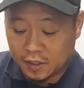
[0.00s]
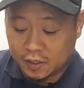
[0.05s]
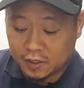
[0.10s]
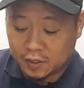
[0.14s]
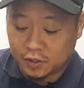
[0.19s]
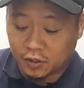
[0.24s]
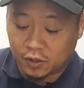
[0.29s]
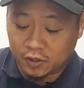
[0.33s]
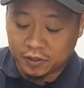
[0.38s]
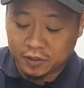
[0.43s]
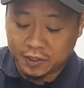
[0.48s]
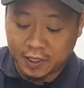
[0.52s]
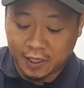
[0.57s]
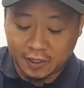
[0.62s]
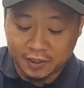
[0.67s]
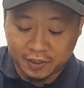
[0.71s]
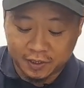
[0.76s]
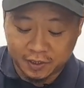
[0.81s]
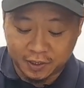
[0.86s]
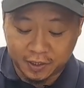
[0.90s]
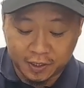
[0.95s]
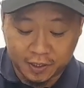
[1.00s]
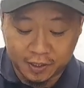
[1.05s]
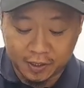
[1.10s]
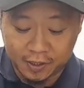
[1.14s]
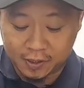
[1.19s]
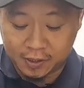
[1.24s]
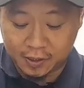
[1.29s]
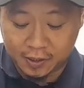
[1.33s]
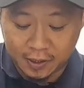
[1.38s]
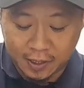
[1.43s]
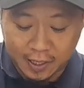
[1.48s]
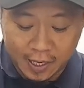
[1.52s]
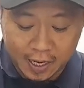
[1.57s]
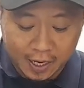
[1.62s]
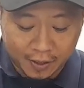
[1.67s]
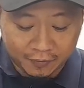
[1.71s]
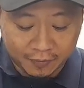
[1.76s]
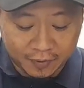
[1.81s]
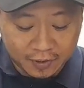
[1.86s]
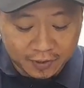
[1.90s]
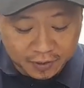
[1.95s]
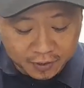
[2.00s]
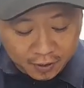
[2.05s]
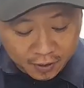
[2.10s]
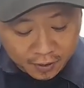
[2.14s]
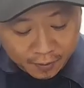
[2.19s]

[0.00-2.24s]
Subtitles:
So as you can see here, I have this